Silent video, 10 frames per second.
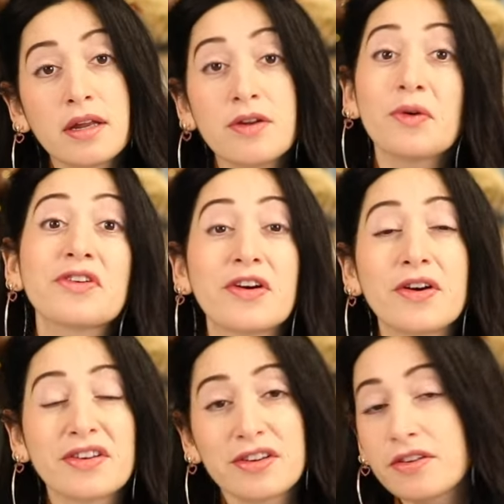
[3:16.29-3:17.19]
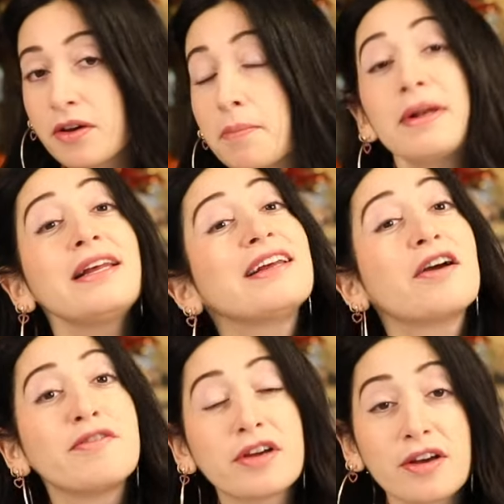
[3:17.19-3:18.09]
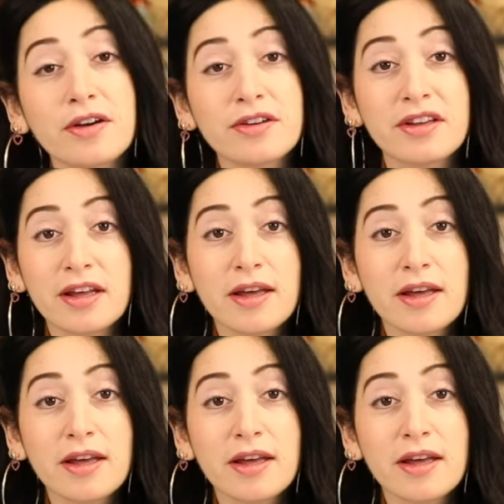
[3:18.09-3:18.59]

not cooked to completely overcooked,